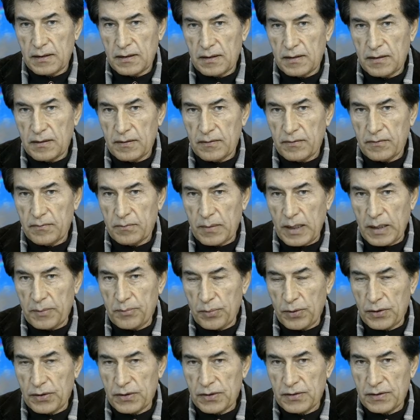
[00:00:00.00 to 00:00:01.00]
uh, my
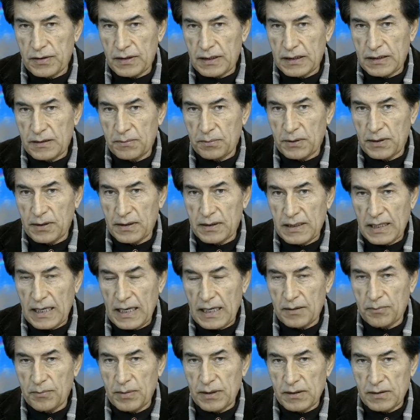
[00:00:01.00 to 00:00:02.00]
personal experience
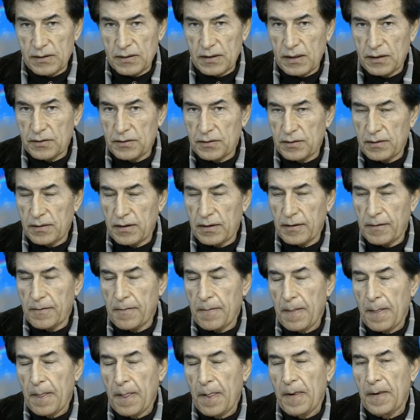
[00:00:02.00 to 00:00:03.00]
had been such that
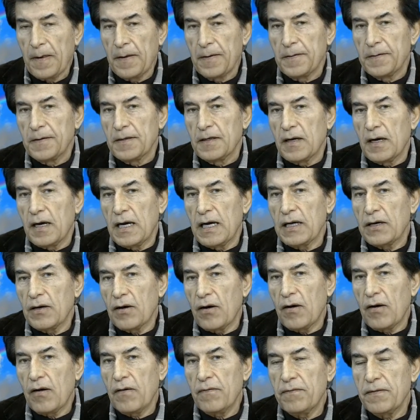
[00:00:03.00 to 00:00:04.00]
I had
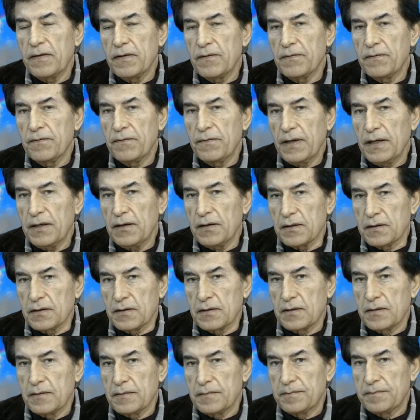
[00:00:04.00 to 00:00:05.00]
often
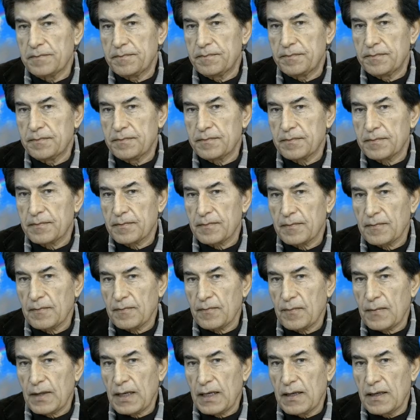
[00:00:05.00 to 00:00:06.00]
felt
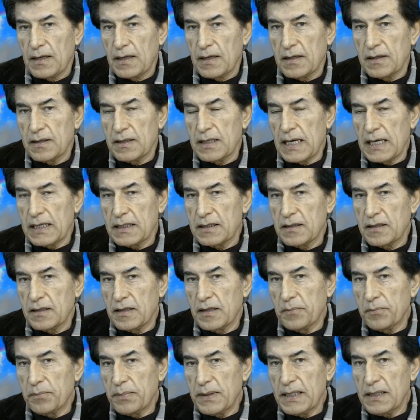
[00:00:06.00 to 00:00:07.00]
that the
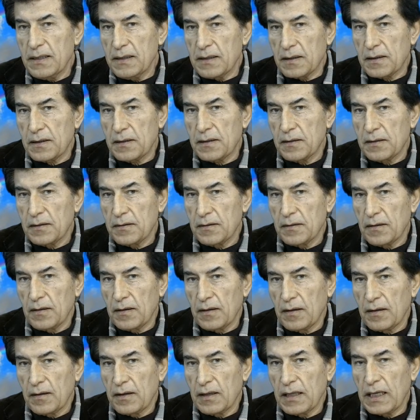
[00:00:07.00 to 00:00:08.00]
peak
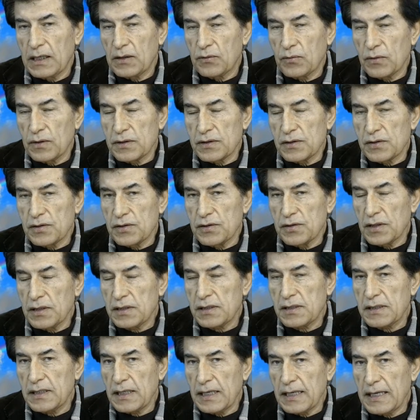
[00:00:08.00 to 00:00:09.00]
that was
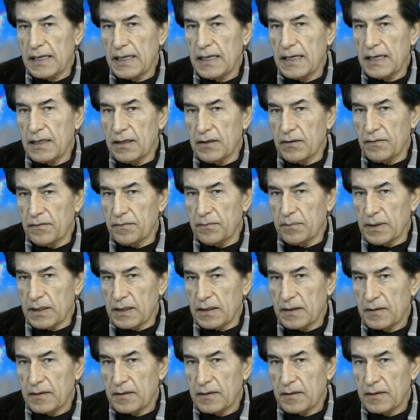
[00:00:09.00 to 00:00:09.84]
just ahead of me